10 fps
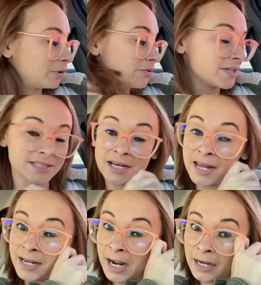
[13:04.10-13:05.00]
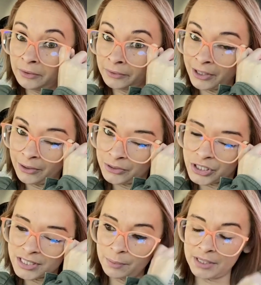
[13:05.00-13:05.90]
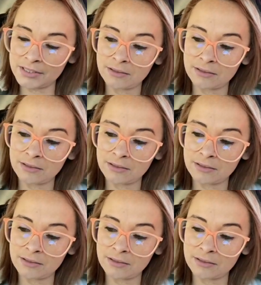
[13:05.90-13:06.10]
this today. I don't know. It just depends